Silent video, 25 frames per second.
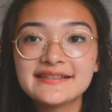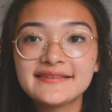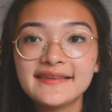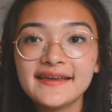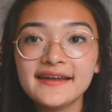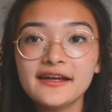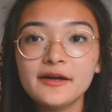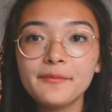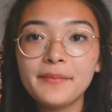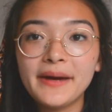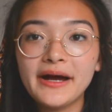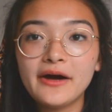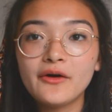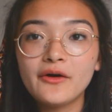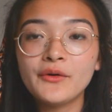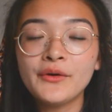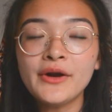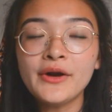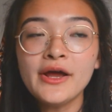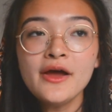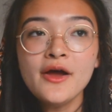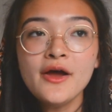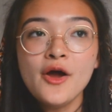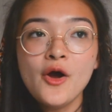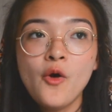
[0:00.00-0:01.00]
think
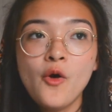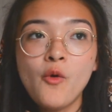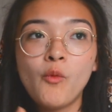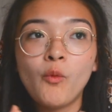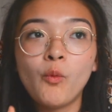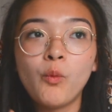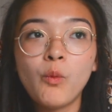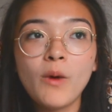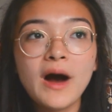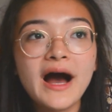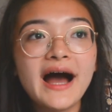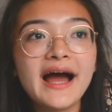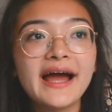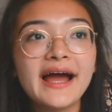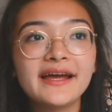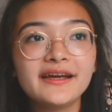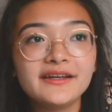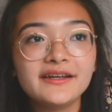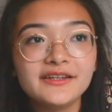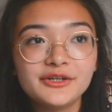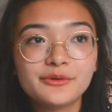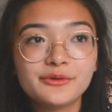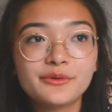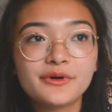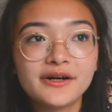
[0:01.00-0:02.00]
about why
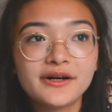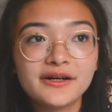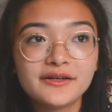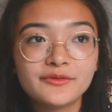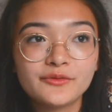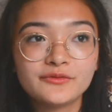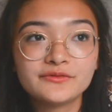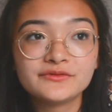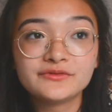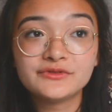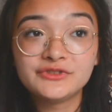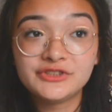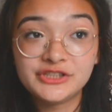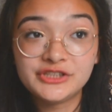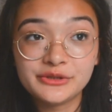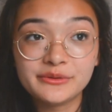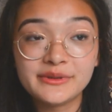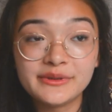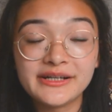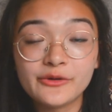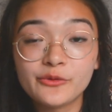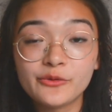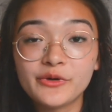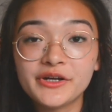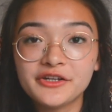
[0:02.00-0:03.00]
you're
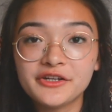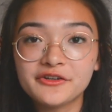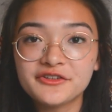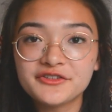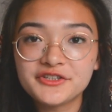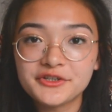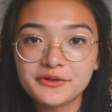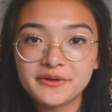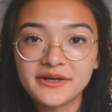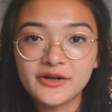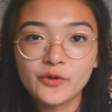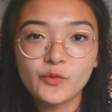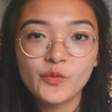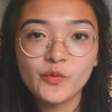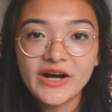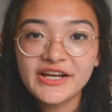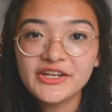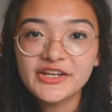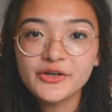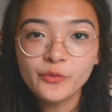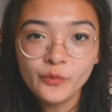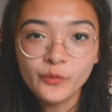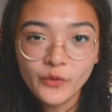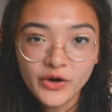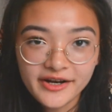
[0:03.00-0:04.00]
doing what you're doing, why
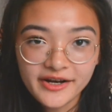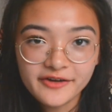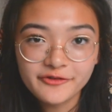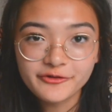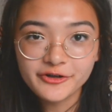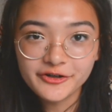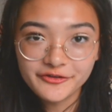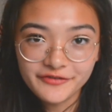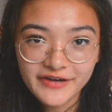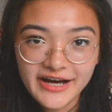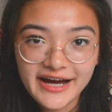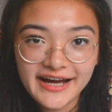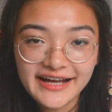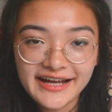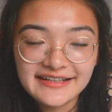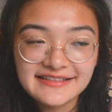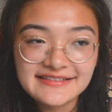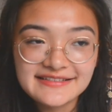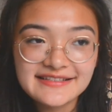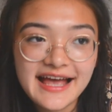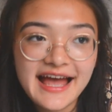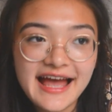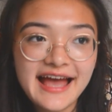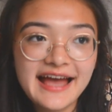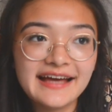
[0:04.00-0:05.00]
you want to
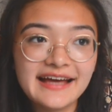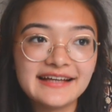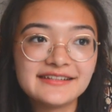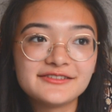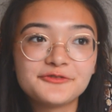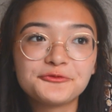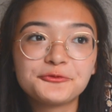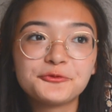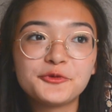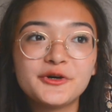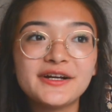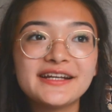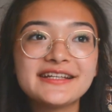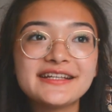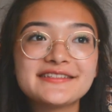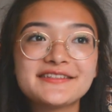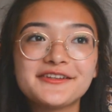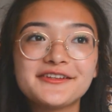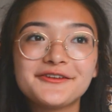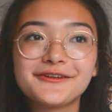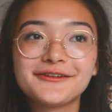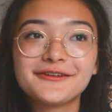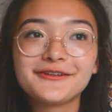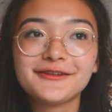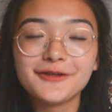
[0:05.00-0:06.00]
revise, and what is
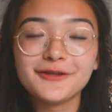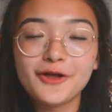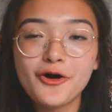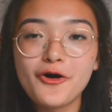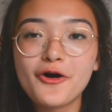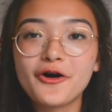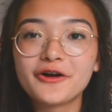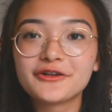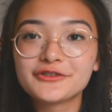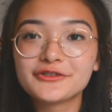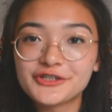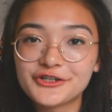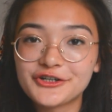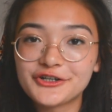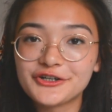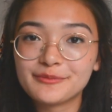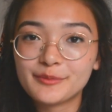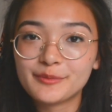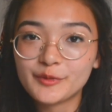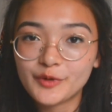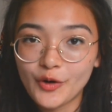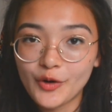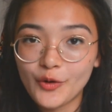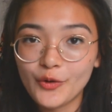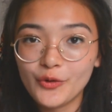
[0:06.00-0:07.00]
your
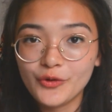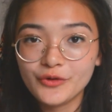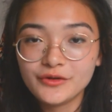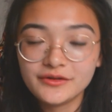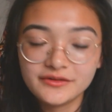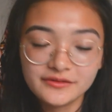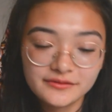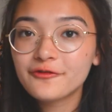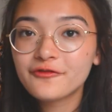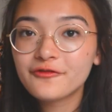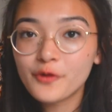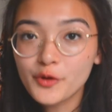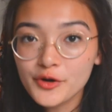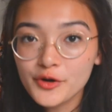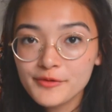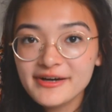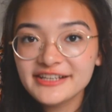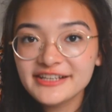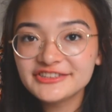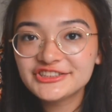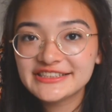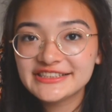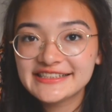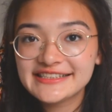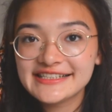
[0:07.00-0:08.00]
long-term goal. For
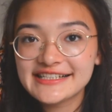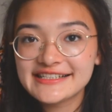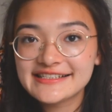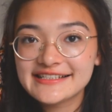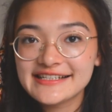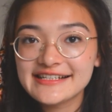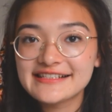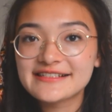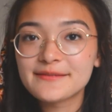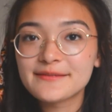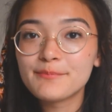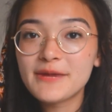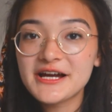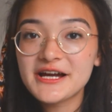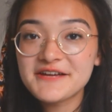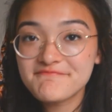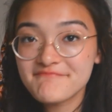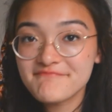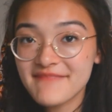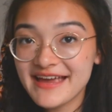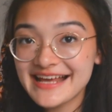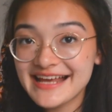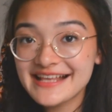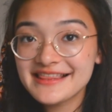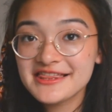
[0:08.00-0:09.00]
my GCSEs, my
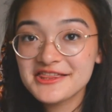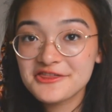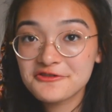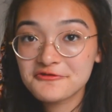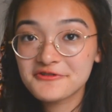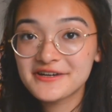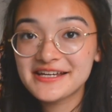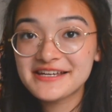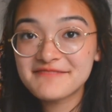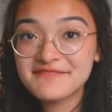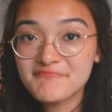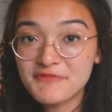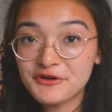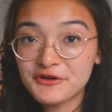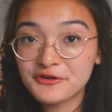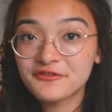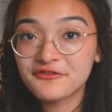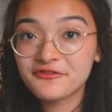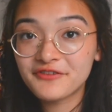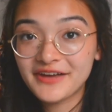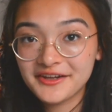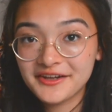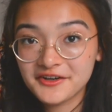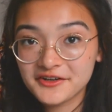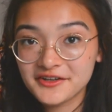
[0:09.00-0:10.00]
main 3
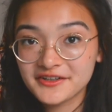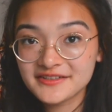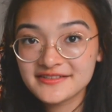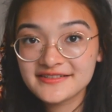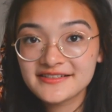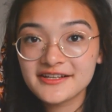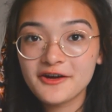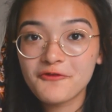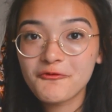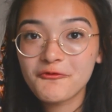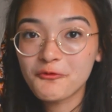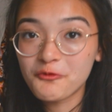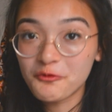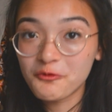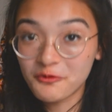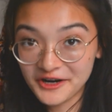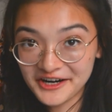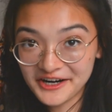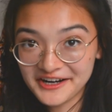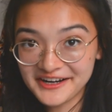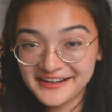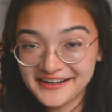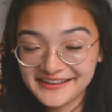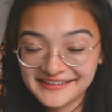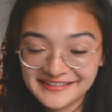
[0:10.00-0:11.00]
motivators
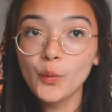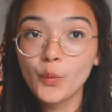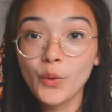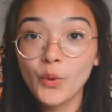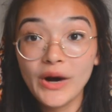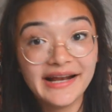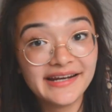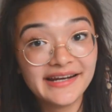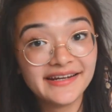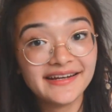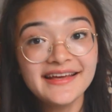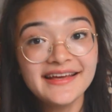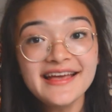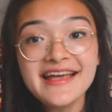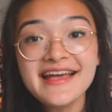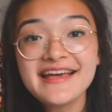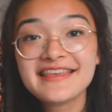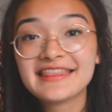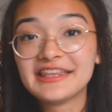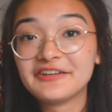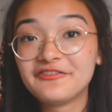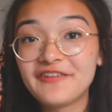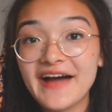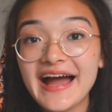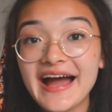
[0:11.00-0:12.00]
were: 1,
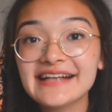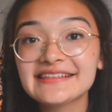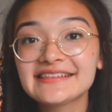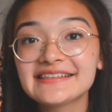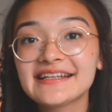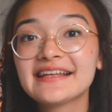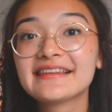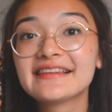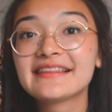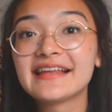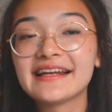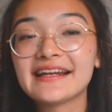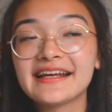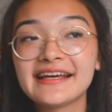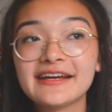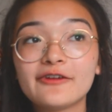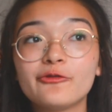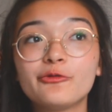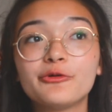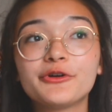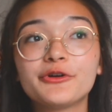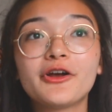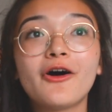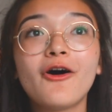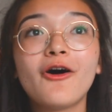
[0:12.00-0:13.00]
the fact that it
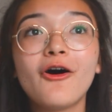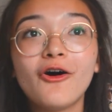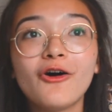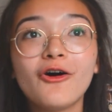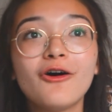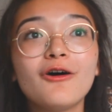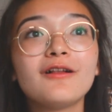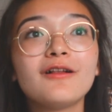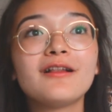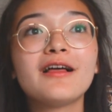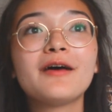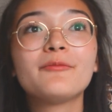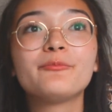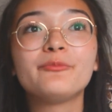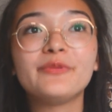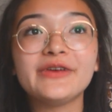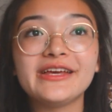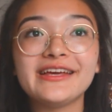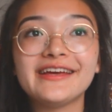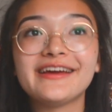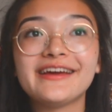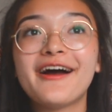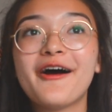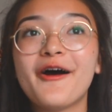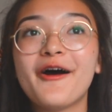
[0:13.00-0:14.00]
would all
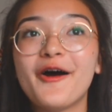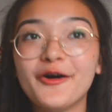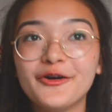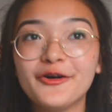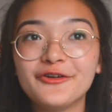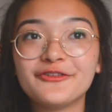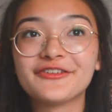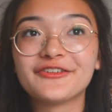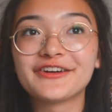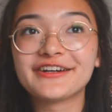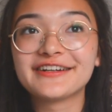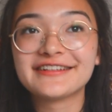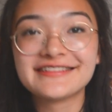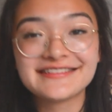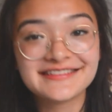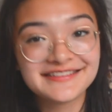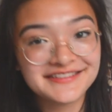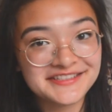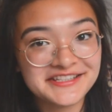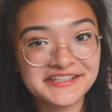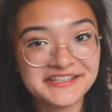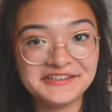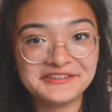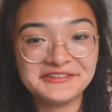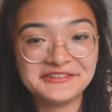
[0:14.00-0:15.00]
be over
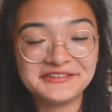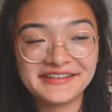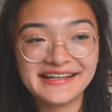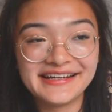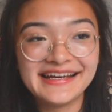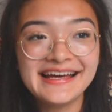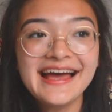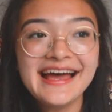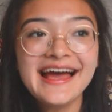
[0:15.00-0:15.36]
soon.